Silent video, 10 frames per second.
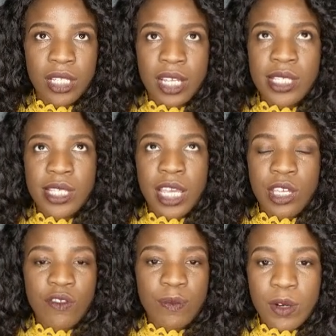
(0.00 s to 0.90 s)
Let's say
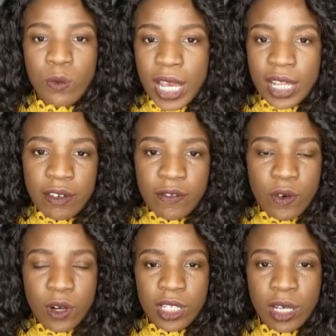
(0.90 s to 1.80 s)
you've been waiting
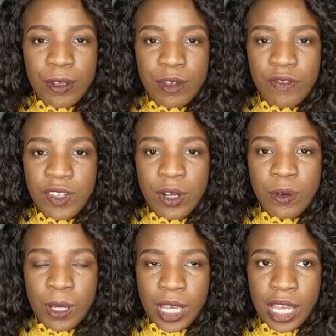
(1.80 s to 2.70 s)
for a
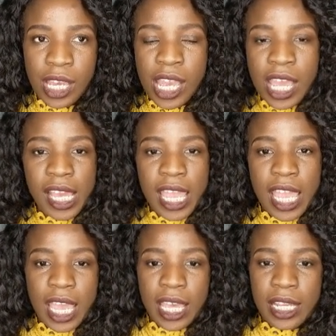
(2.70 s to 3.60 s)
WVOE
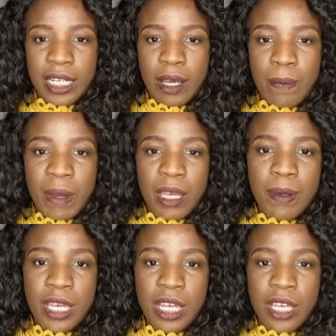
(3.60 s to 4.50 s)
and
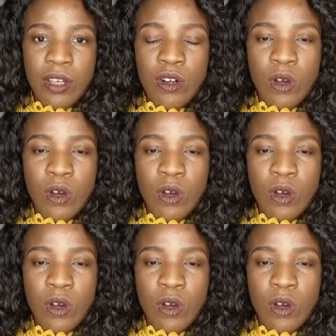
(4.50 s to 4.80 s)
maybe,